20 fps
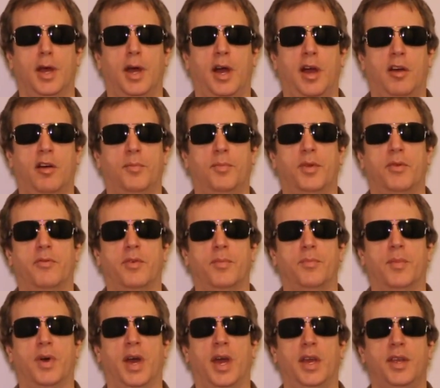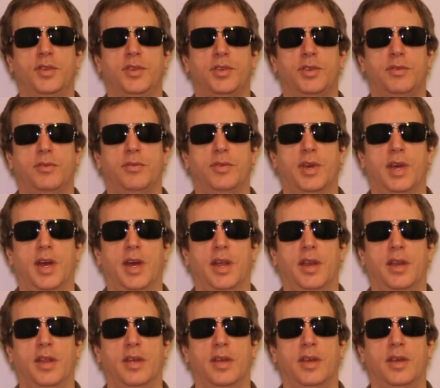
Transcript: I hope it reminds you that